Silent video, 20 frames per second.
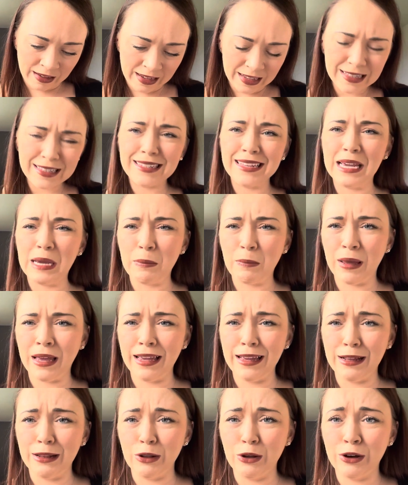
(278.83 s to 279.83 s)
Sneak
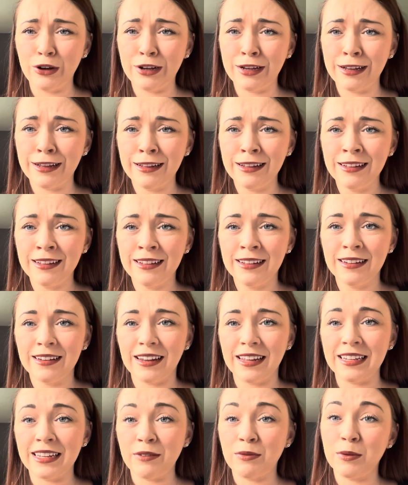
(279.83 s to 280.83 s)
peek look,
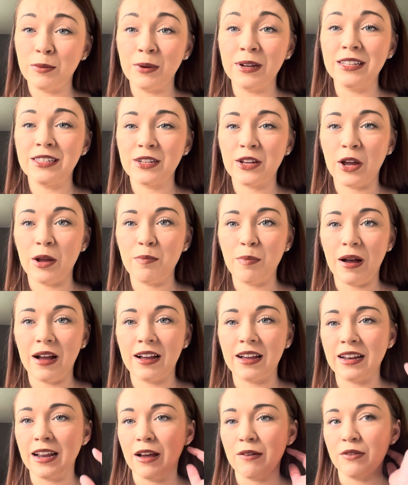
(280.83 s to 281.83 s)
like if we wanted to go
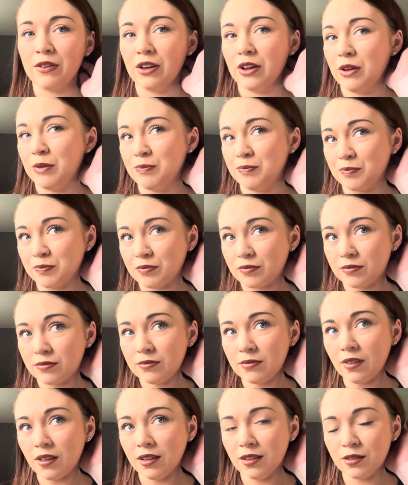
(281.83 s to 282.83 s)
back and have a
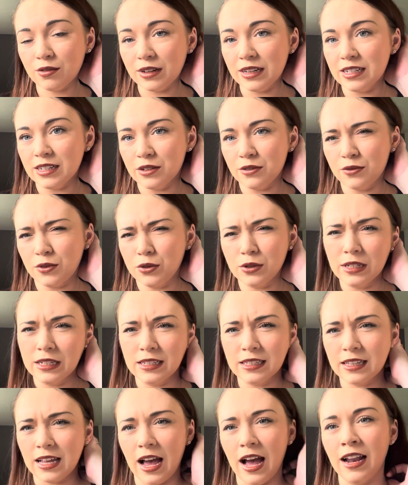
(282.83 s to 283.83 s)
3D or
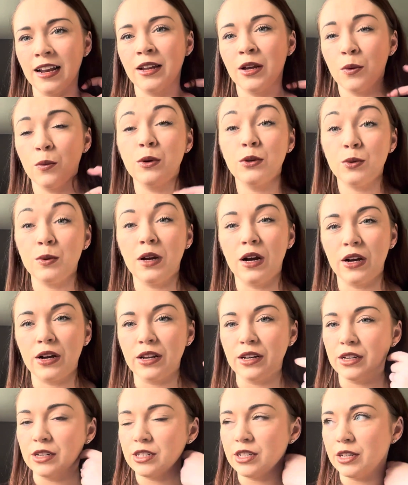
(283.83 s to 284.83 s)
4D scan, which we are
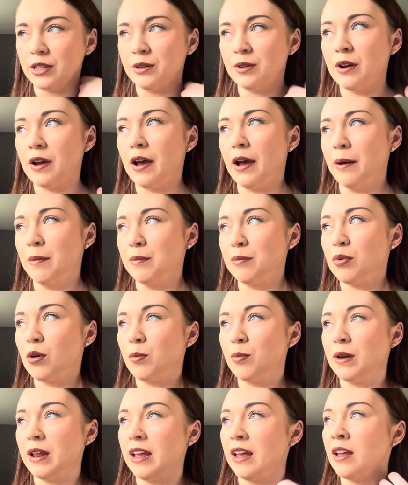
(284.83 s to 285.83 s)
going to do
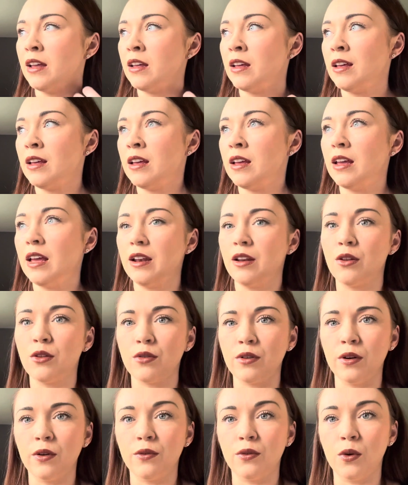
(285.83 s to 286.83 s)
probably in
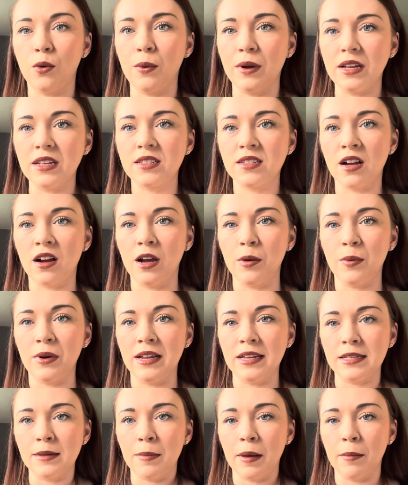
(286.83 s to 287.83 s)
3 or 4 weeks time when
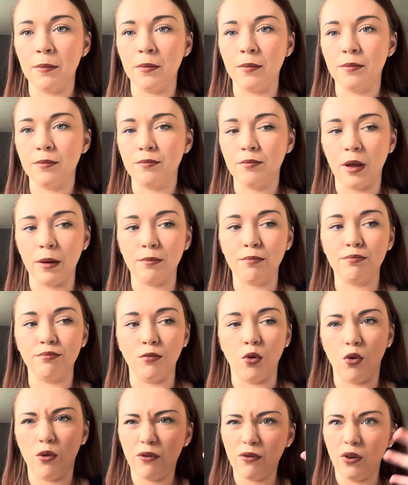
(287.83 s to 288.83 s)
he's a bit
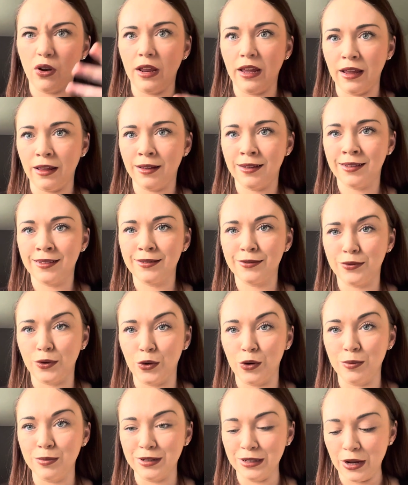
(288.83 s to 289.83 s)
more fully
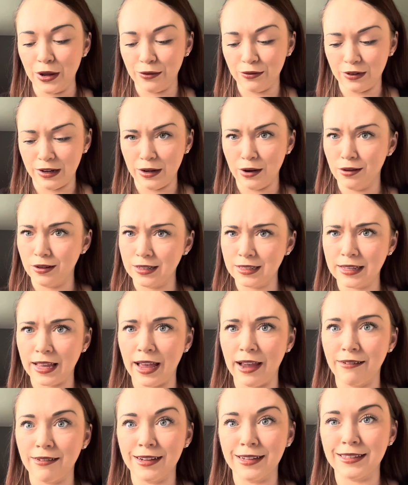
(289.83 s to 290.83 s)
formed and hopefully not as
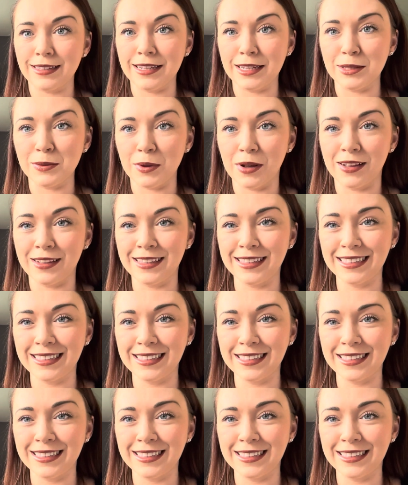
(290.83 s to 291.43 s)
scary as these ones.